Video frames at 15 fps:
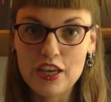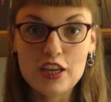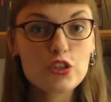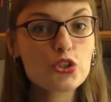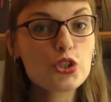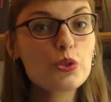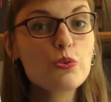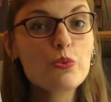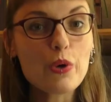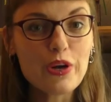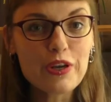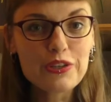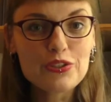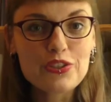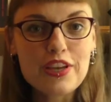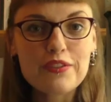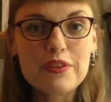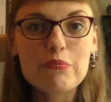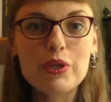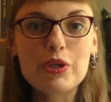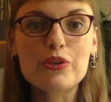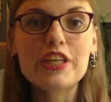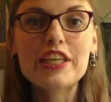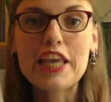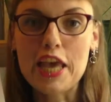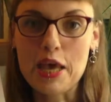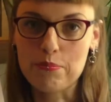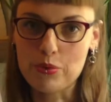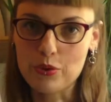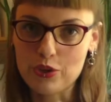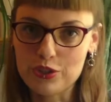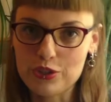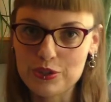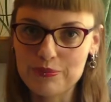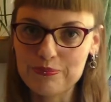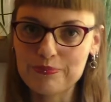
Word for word: She works at the Munich airport.